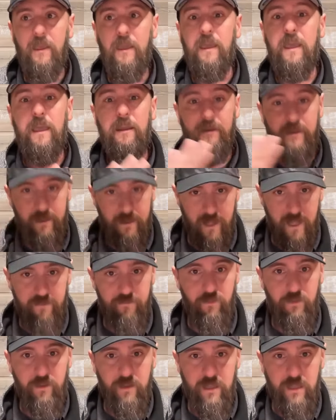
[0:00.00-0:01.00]
It did have
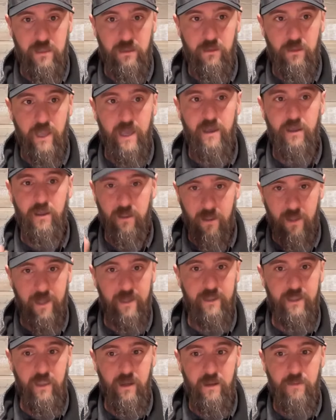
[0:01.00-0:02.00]
a leak. I,
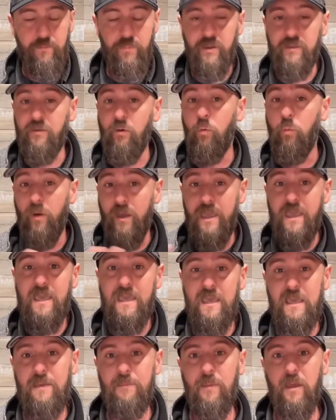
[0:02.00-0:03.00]
I get it. But the way
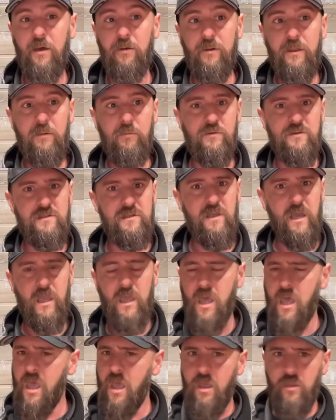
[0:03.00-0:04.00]
he emailed in was like,
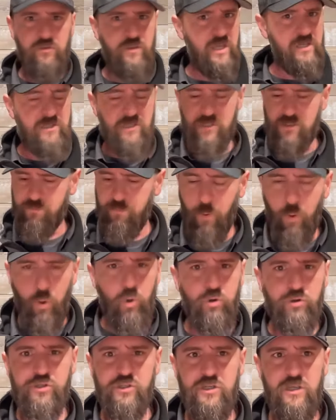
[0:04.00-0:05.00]
this is
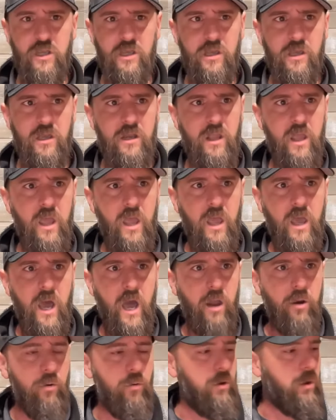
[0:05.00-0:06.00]
bullshit.
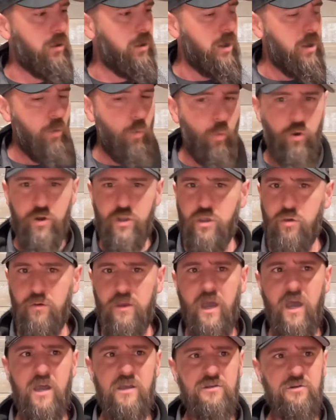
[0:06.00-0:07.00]
I don't know what you
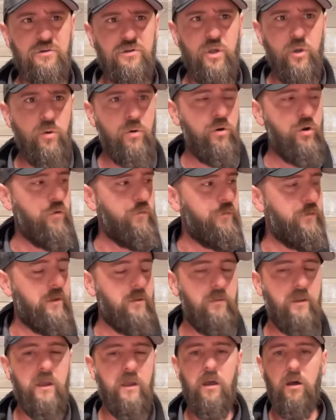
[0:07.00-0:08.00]
guys are doing over there.
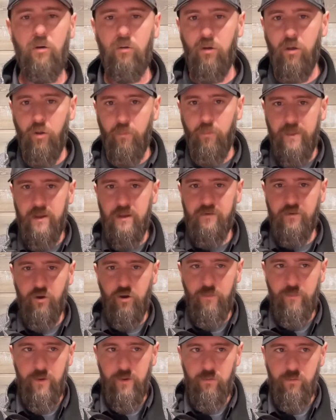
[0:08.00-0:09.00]
Like, hold on a minute,
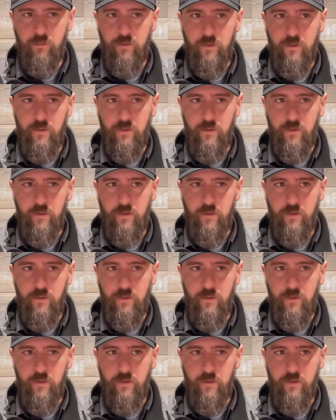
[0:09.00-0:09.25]
Turbo.